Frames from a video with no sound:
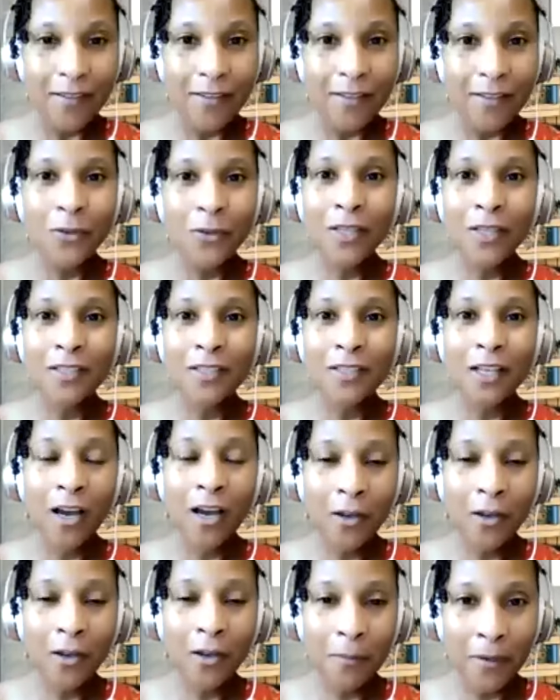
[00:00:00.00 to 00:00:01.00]
you can
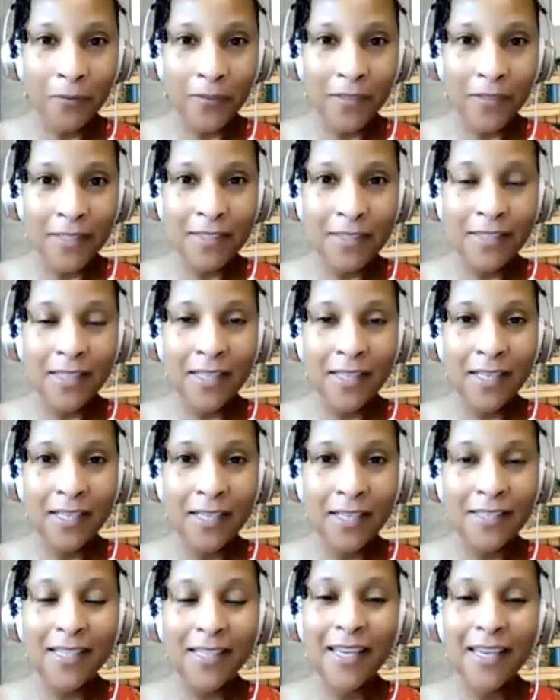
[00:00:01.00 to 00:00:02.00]
talk about these
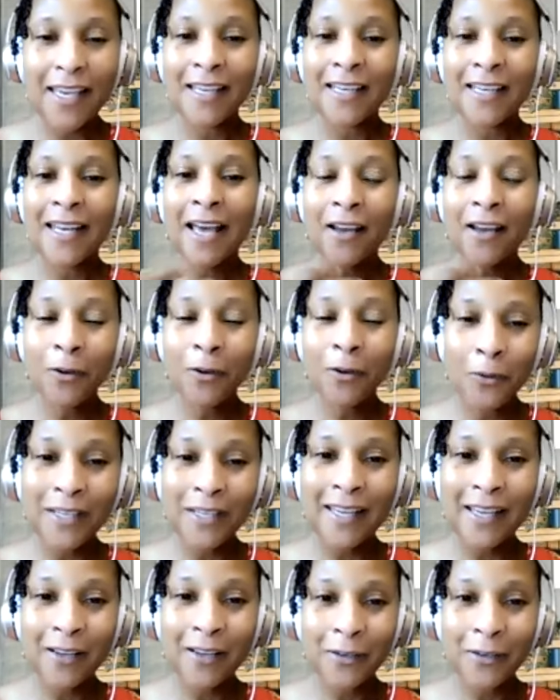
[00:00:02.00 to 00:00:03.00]
things and not
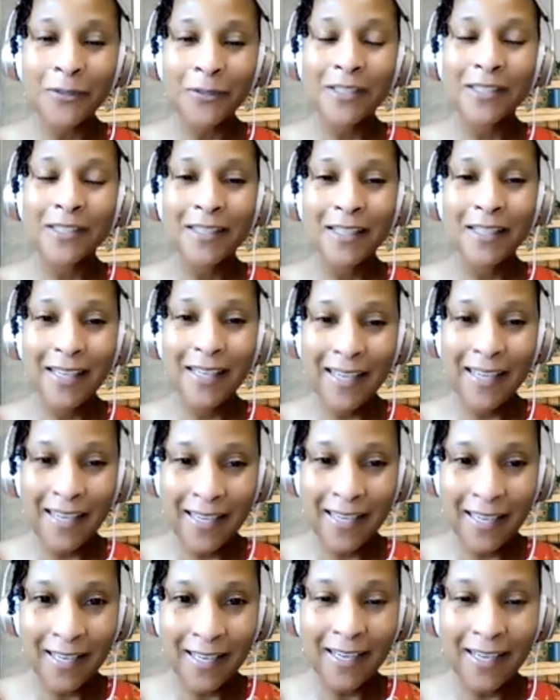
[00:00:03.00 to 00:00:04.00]
holding else
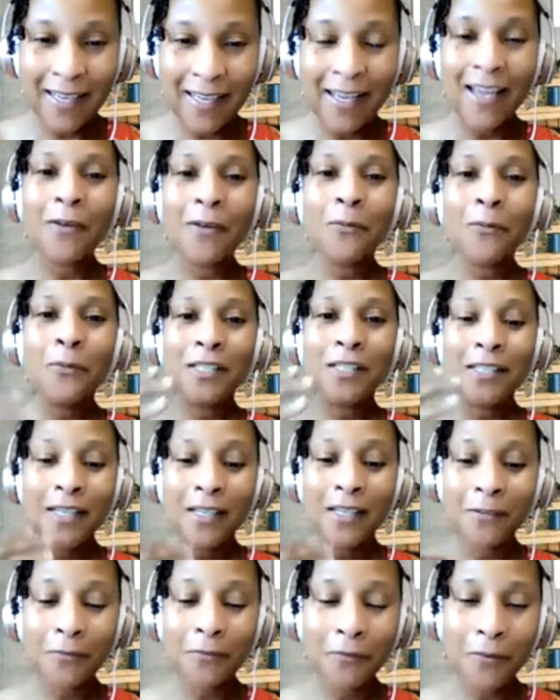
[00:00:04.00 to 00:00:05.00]
in which
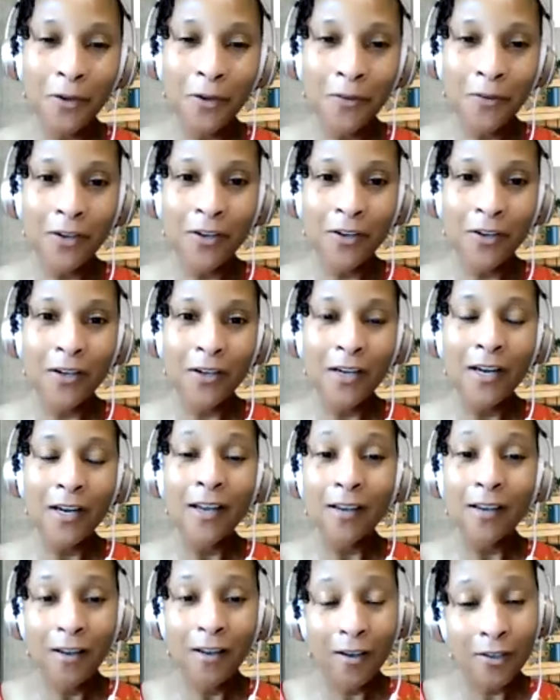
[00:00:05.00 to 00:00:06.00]
can further
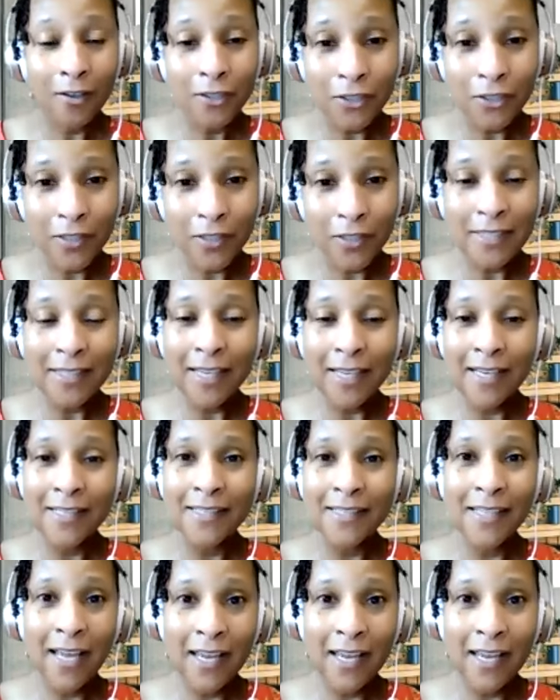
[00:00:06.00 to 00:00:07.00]
cause stress
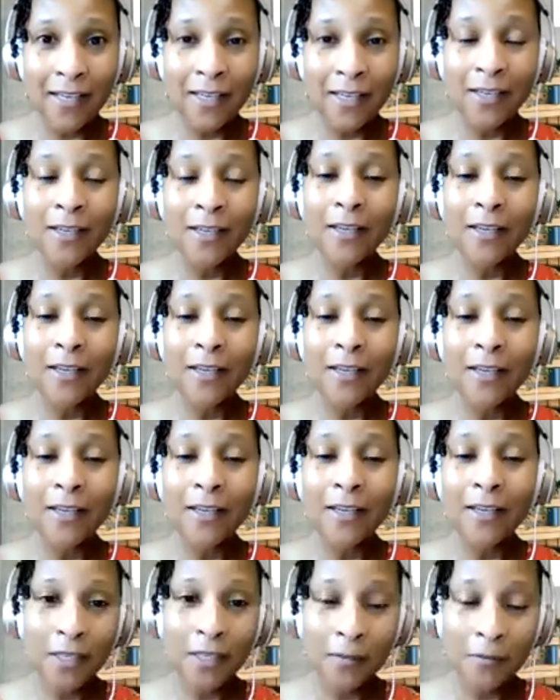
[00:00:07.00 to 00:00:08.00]
anxiety
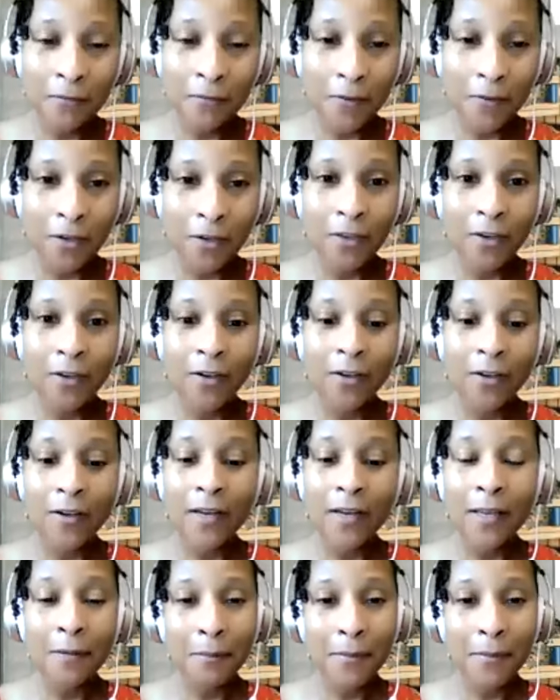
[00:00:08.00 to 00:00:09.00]
and which can
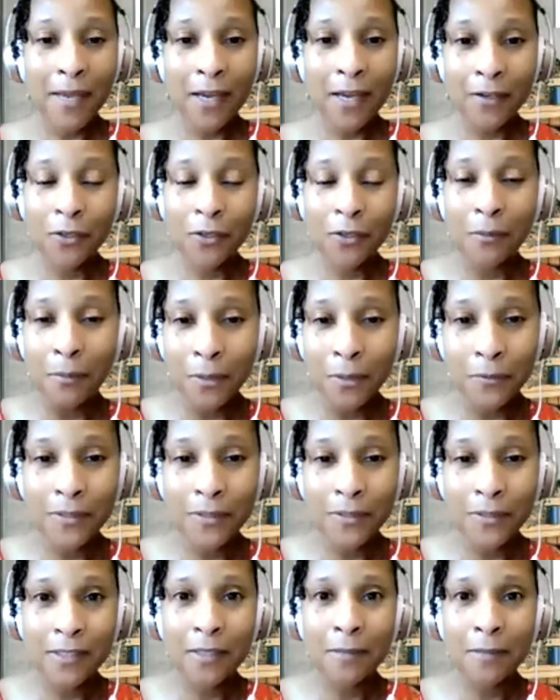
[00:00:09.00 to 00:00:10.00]
further impact your immune
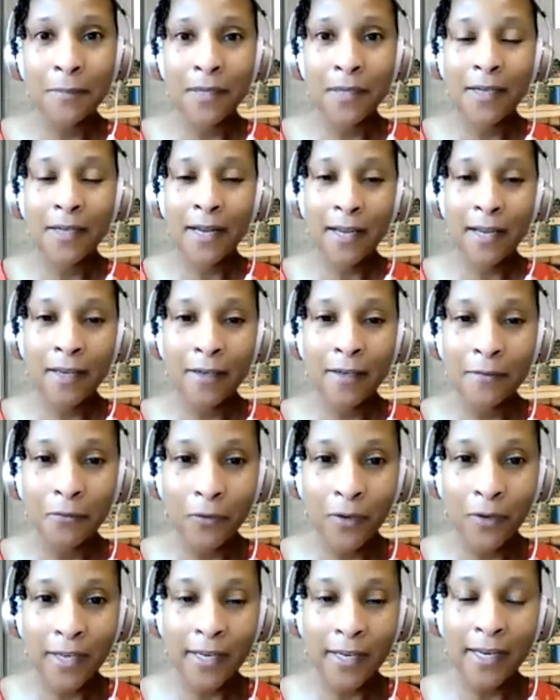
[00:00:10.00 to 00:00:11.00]
system in a
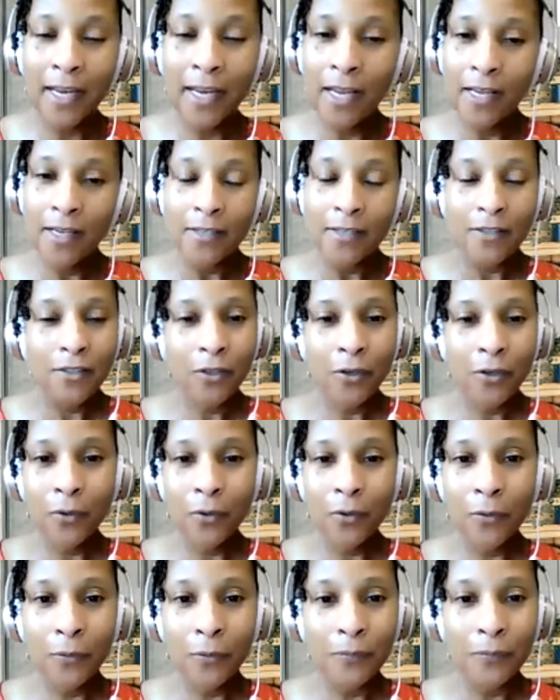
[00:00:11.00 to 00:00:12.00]
negative way
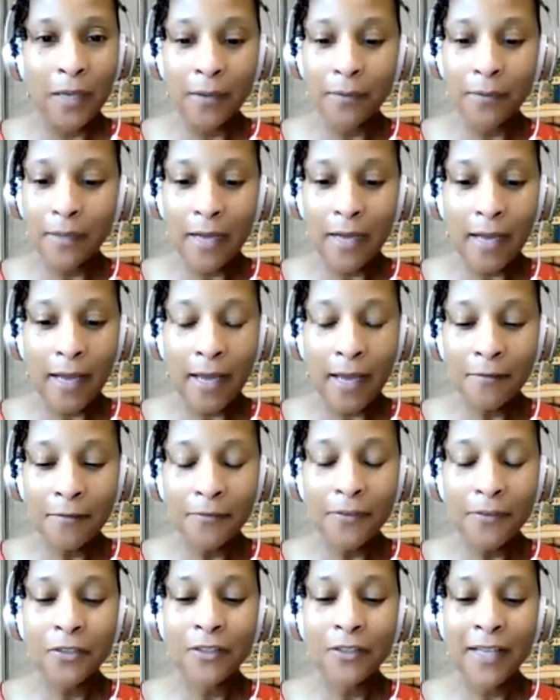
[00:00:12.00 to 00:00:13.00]
so uh, i
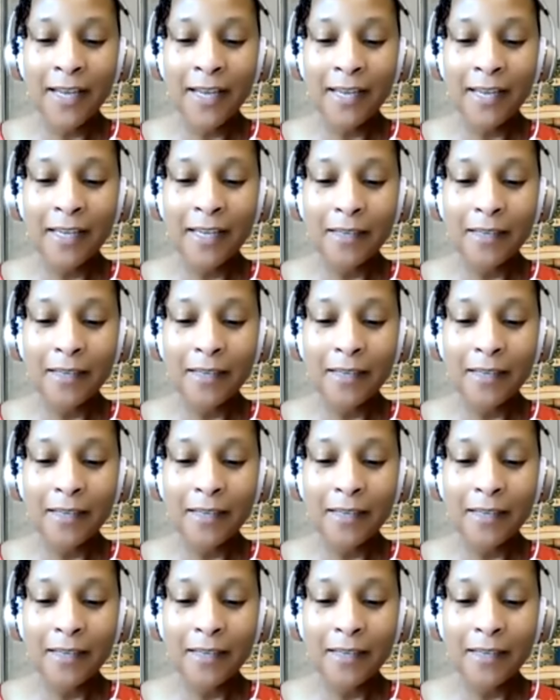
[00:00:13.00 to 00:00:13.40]
feel like